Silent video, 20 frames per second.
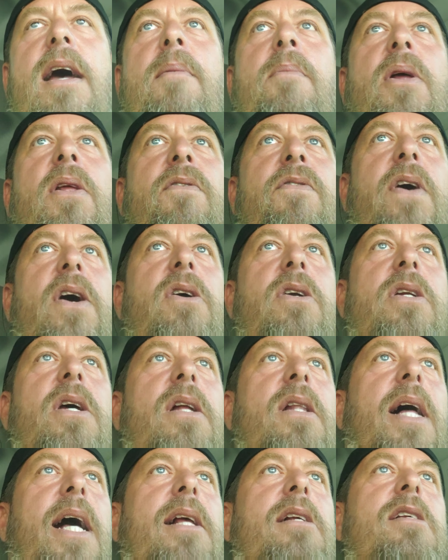That motherfucker
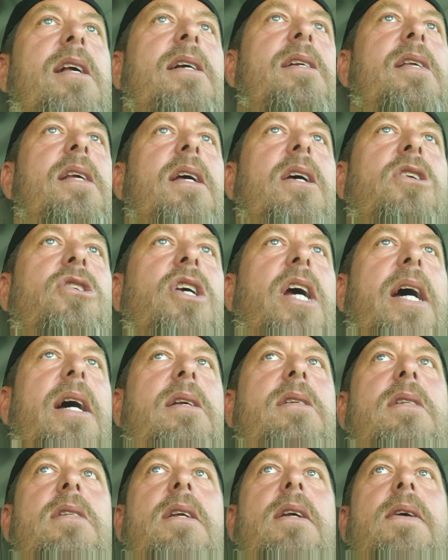took like six to the
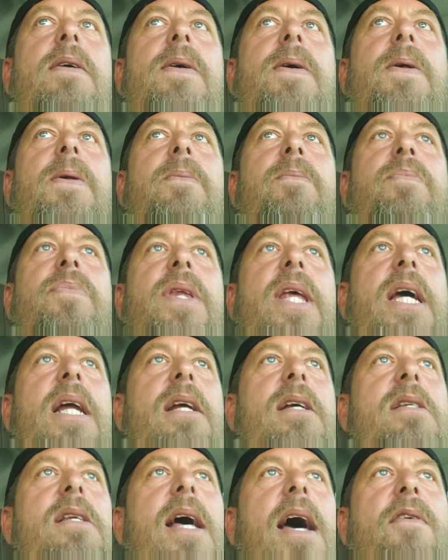chest in
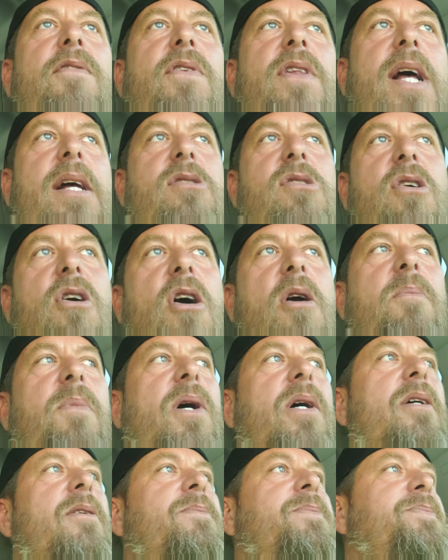his life, and that's
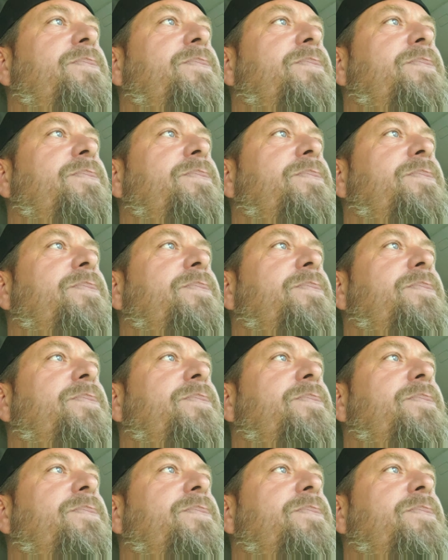karma.